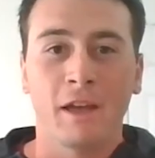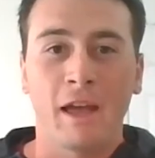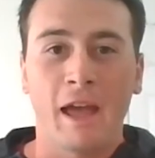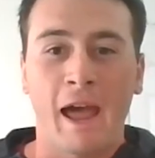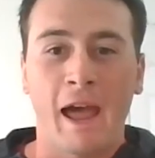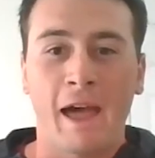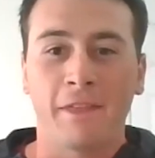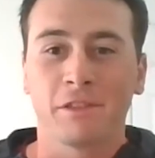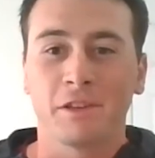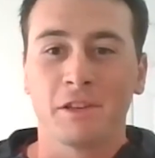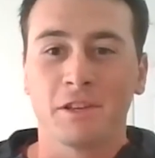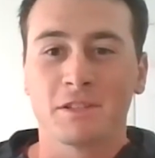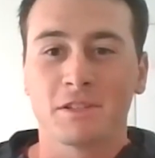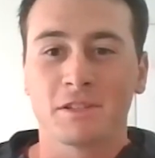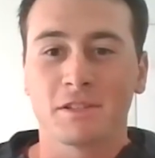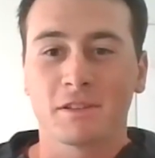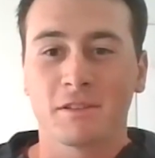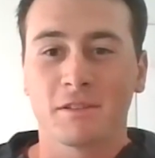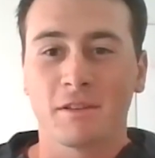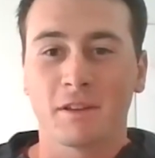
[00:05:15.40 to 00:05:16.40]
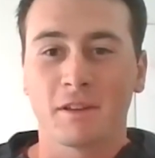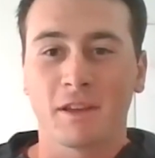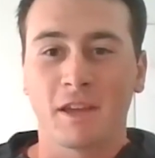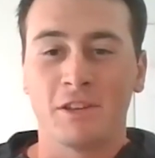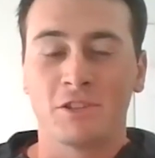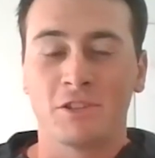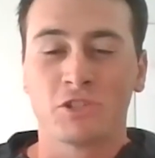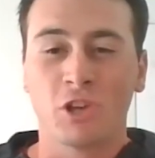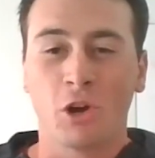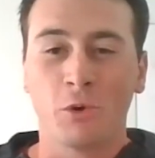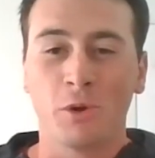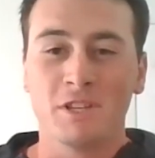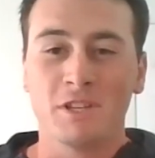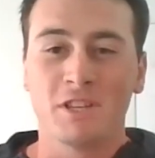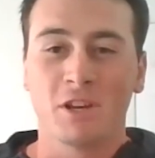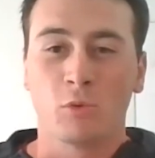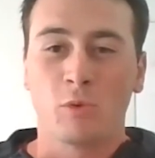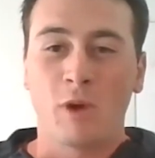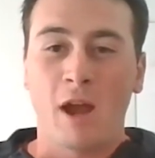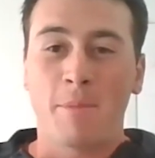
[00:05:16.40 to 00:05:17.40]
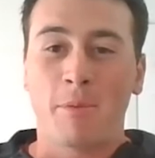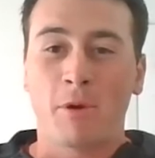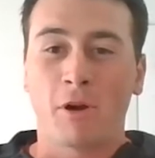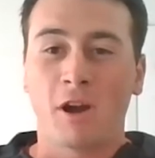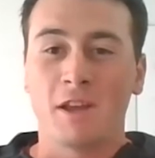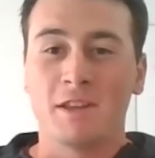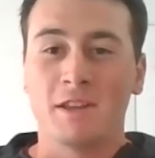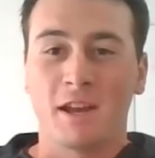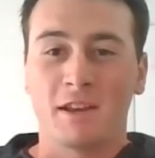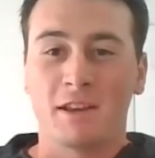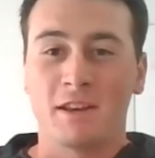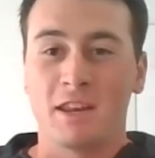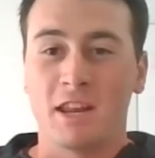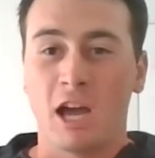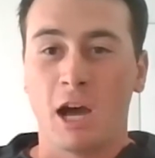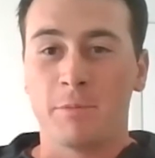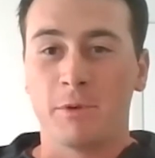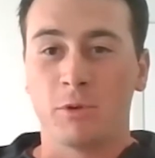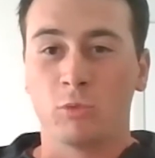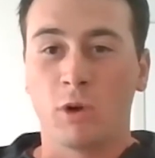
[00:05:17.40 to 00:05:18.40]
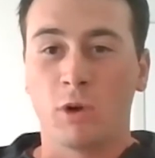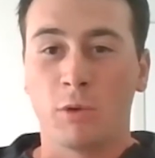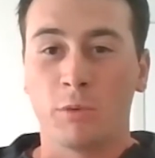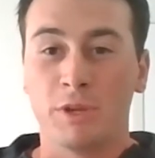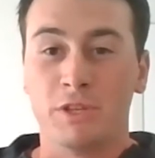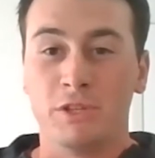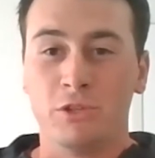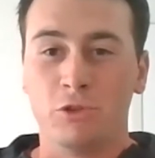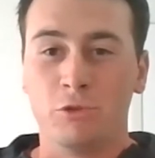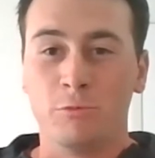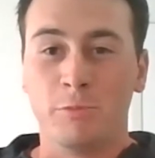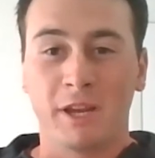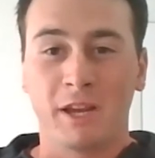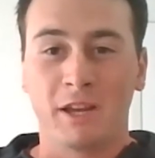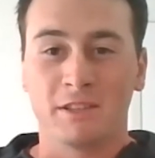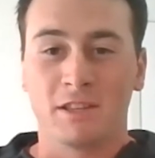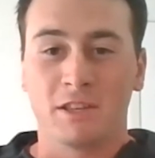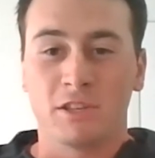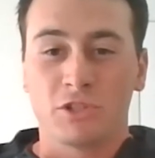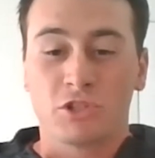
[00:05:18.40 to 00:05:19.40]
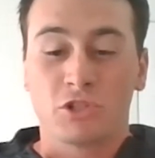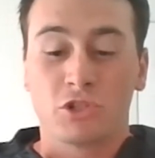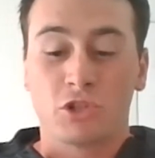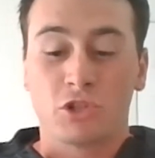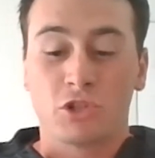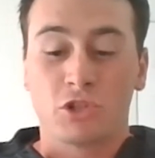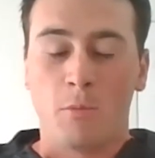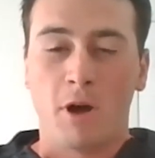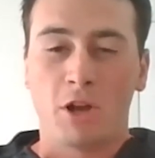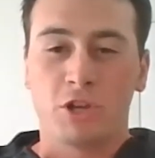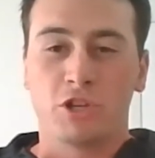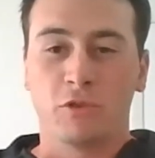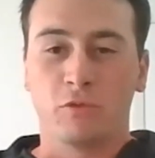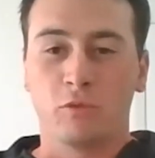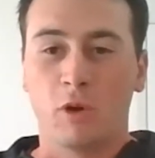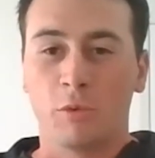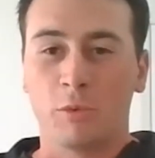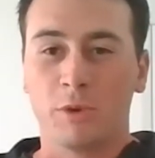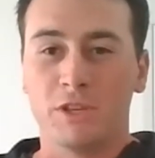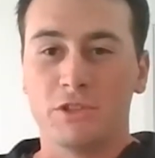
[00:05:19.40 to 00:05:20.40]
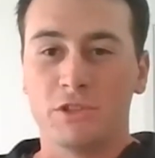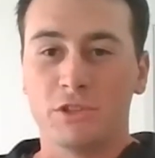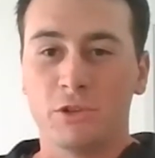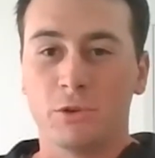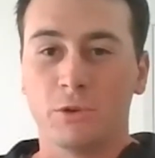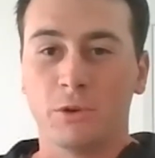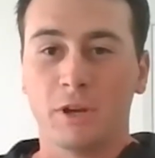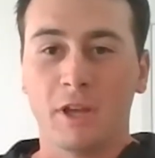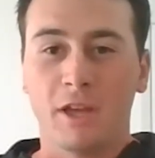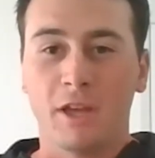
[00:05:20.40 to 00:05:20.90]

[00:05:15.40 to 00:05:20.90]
athletes, it's so easy to wrap our identity up in what we do because it's so much of what we do.